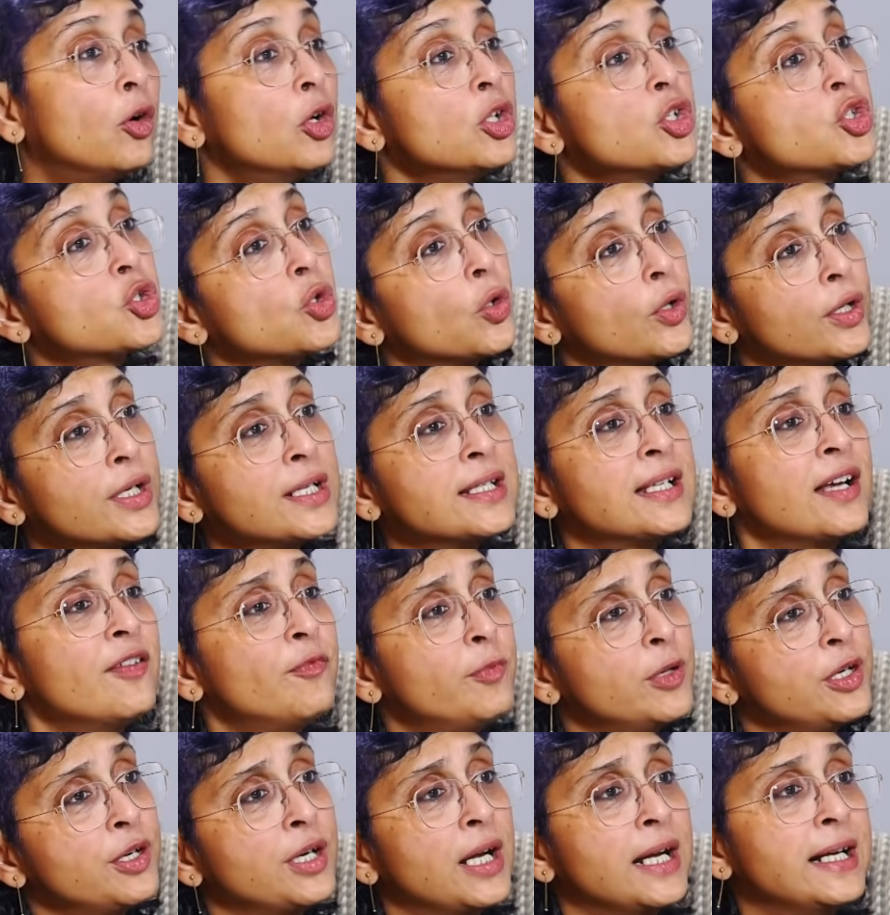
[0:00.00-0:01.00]
all stories
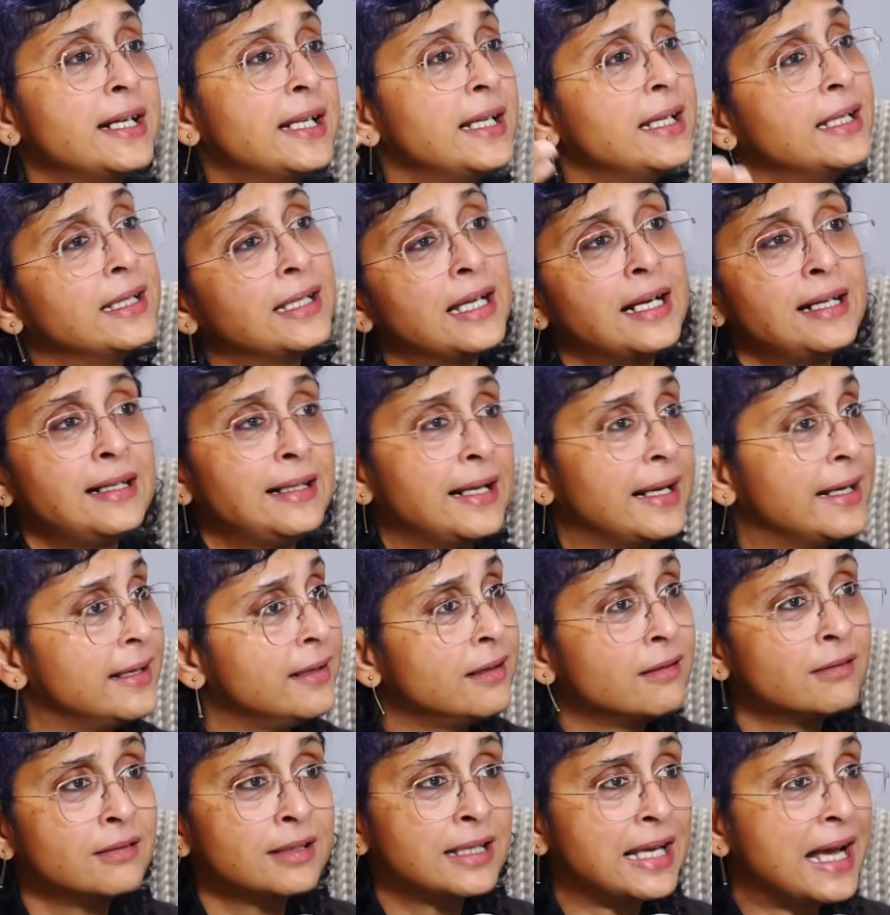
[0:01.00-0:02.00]
I've been writing in that
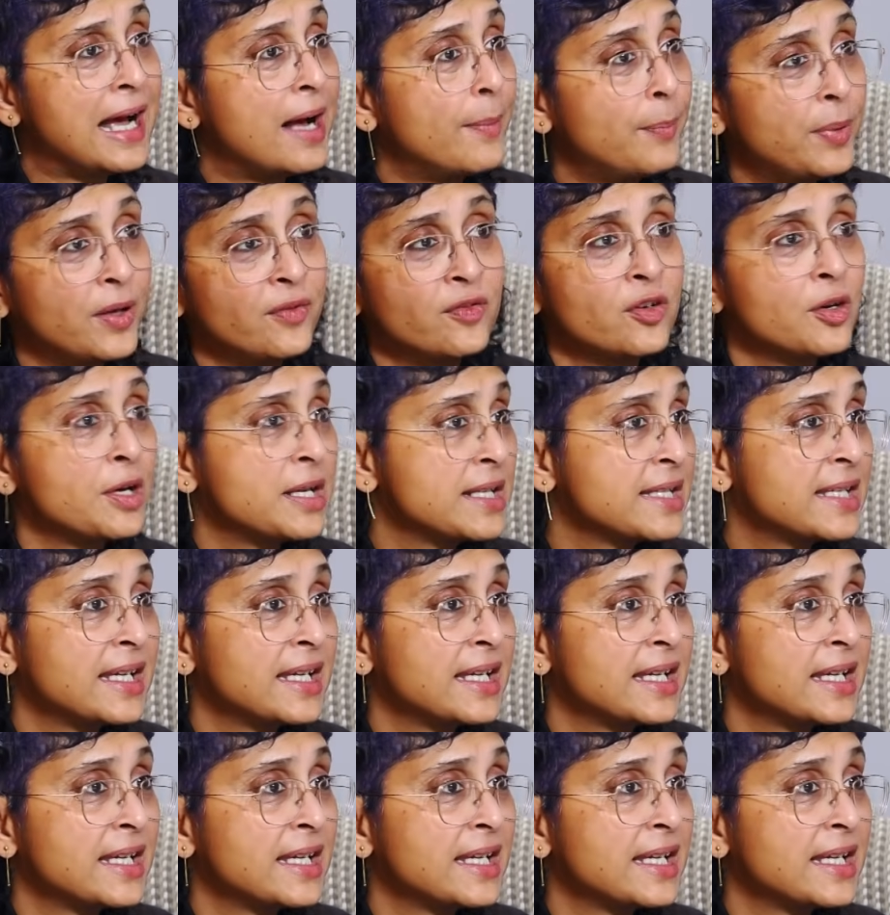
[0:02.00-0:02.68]
10-year gap. Everyone